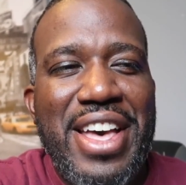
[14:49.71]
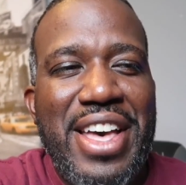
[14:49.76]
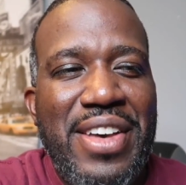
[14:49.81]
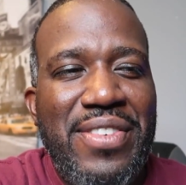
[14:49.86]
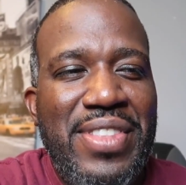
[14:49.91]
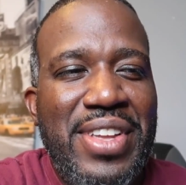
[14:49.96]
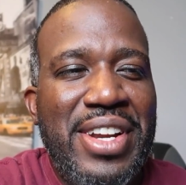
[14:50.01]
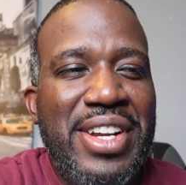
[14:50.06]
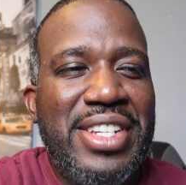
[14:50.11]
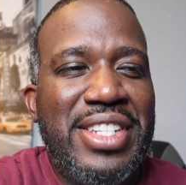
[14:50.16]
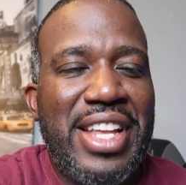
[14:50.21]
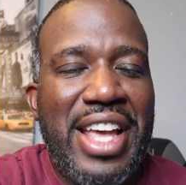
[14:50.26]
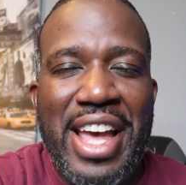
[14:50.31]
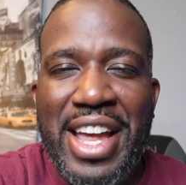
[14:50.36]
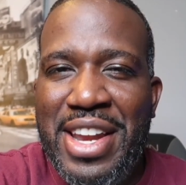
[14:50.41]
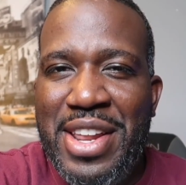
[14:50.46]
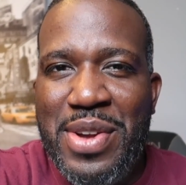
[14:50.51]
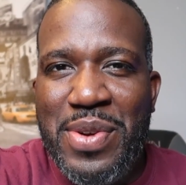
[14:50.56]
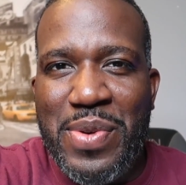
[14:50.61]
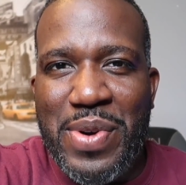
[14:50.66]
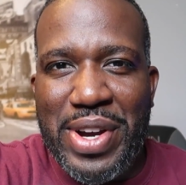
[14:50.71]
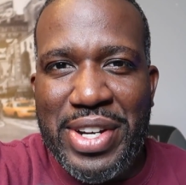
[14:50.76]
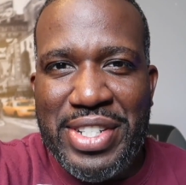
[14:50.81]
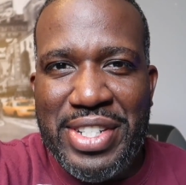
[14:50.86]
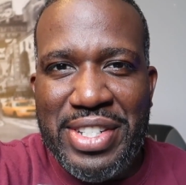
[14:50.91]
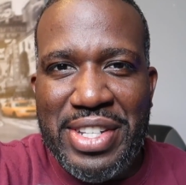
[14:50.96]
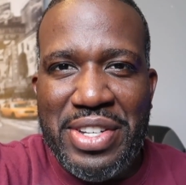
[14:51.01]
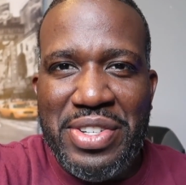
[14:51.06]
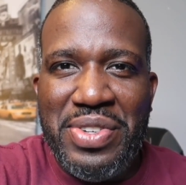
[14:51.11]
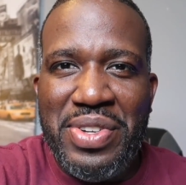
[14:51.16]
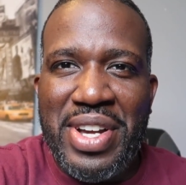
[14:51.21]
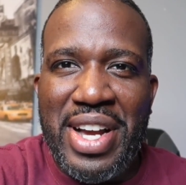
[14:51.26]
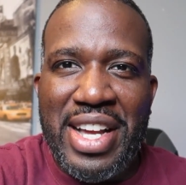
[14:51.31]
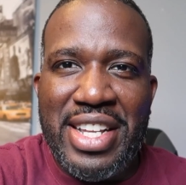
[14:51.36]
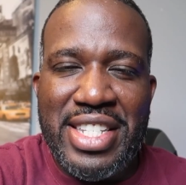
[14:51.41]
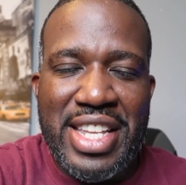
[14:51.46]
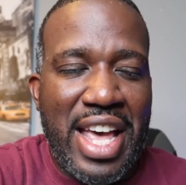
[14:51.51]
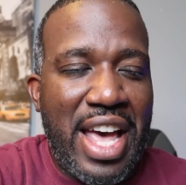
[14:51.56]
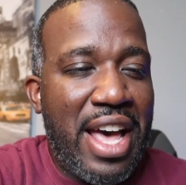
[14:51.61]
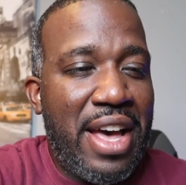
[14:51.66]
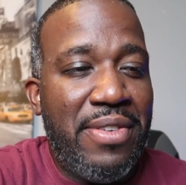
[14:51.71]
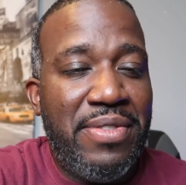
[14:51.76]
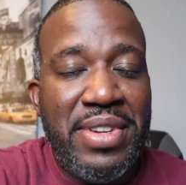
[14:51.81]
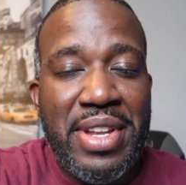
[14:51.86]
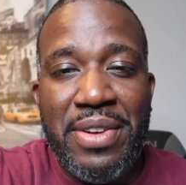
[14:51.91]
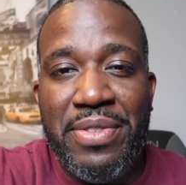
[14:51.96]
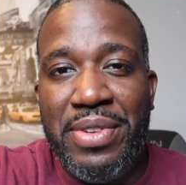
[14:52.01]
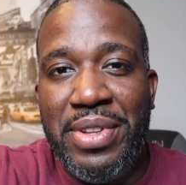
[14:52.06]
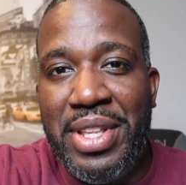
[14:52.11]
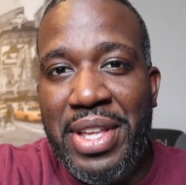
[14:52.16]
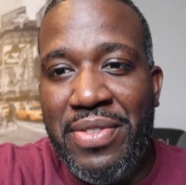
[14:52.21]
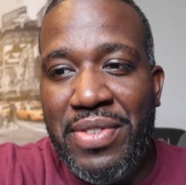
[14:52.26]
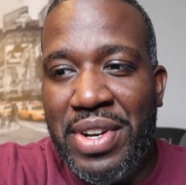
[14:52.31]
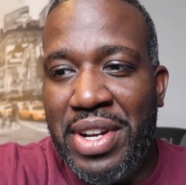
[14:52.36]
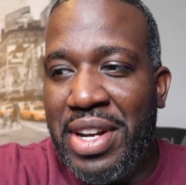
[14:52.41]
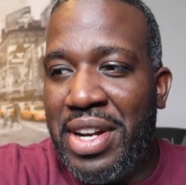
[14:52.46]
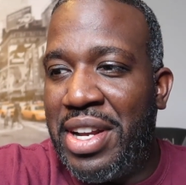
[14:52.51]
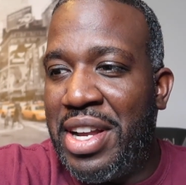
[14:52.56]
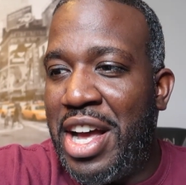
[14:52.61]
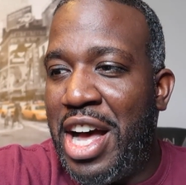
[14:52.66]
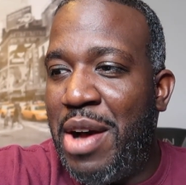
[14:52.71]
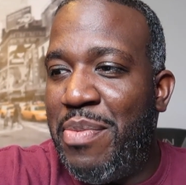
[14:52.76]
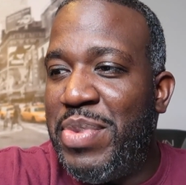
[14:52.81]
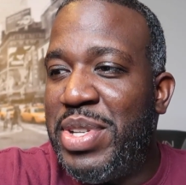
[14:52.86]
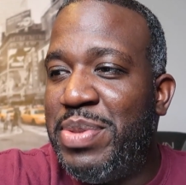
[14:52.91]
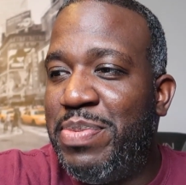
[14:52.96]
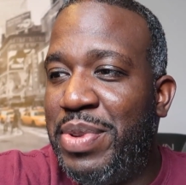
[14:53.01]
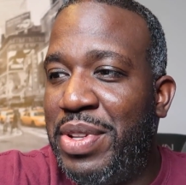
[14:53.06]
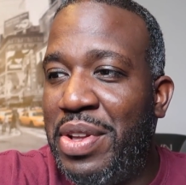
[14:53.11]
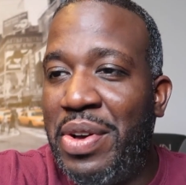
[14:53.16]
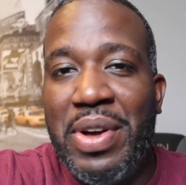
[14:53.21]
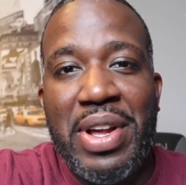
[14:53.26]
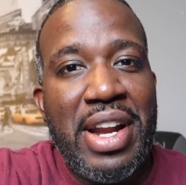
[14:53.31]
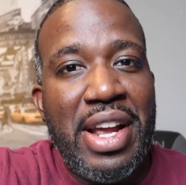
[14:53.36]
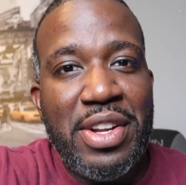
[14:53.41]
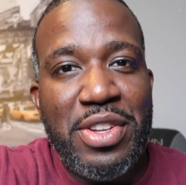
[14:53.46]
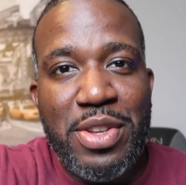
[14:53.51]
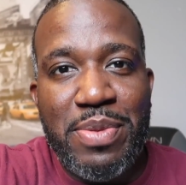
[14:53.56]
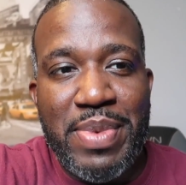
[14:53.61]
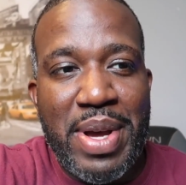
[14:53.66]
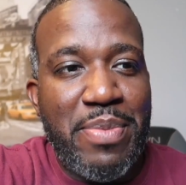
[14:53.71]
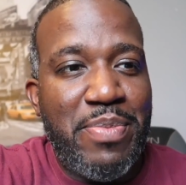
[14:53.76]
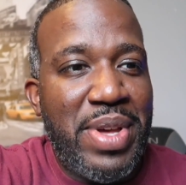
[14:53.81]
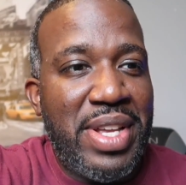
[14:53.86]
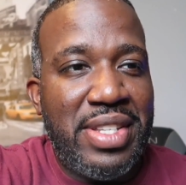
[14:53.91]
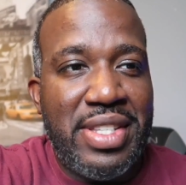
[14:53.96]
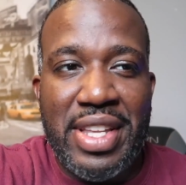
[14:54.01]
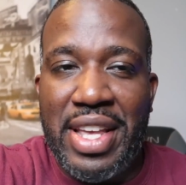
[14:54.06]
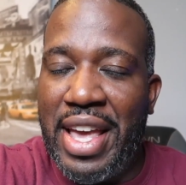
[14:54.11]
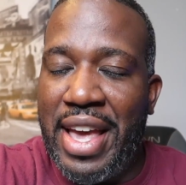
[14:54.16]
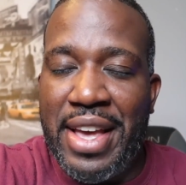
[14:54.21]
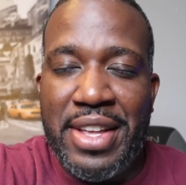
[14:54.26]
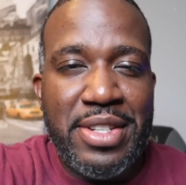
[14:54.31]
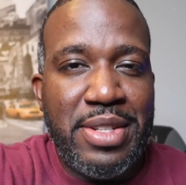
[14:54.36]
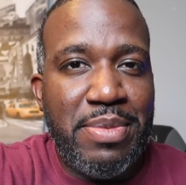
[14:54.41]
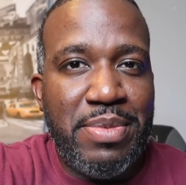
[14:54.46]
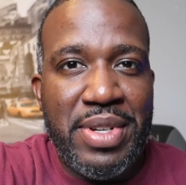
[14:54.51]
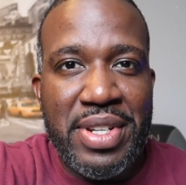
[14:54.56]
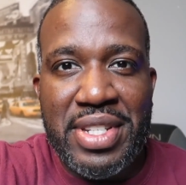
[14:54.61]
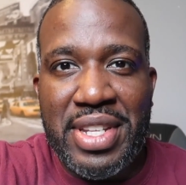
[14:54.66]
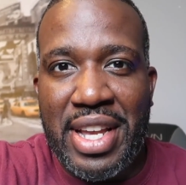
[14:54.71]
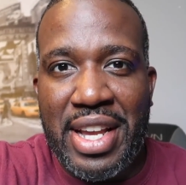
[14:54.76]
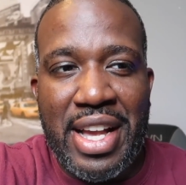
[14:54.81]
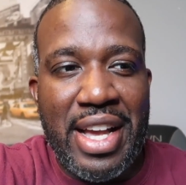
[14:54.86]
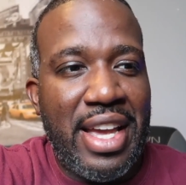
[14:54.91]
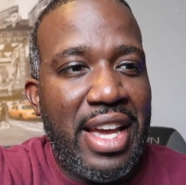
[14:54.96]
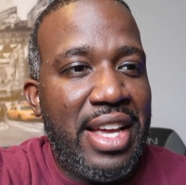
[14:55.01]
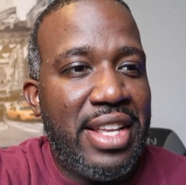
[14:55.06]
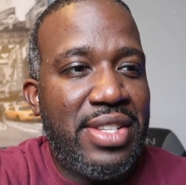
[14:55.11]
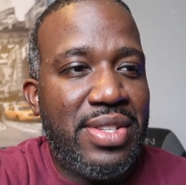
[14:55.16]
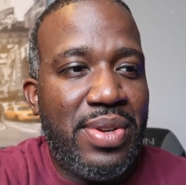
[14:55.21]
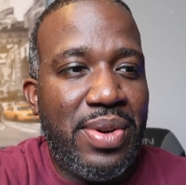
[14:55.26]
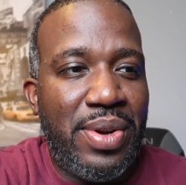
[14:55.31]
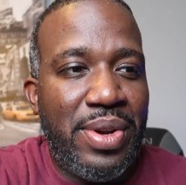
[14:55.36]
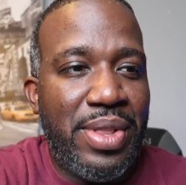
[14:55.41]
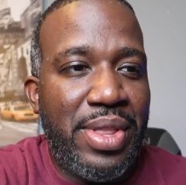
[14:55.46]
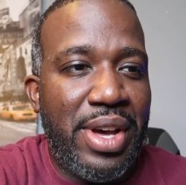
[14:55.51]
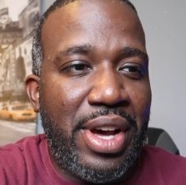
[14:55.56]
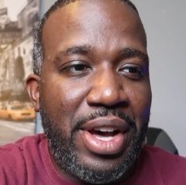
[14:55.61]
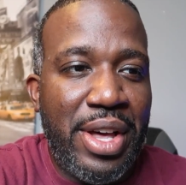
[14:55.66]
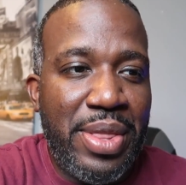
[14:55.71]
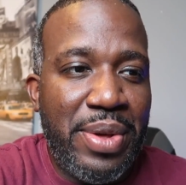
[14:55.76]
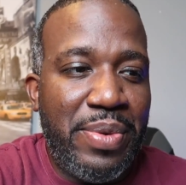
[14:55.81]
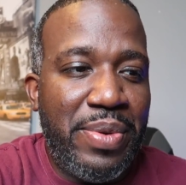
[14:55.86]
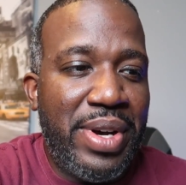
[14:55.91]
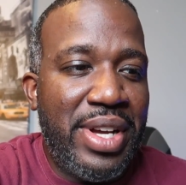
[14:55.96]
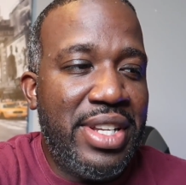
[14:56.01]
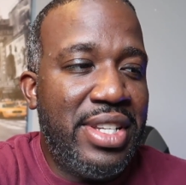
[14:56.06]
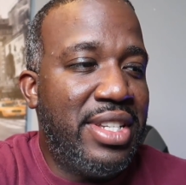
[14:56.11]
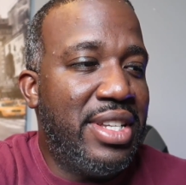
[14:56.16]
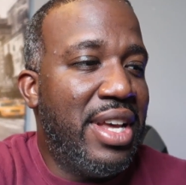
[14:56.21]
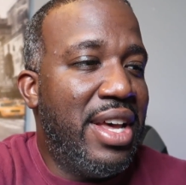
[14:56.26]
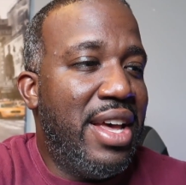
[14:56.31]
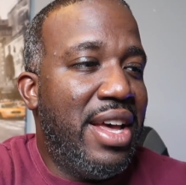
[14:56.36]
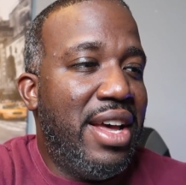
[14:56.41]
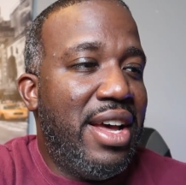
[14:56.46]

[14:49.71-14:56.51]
If there's any questions that you guys have, definitely leave it in the comments below, and I'll do my best to answer them just like I answered all the other ones.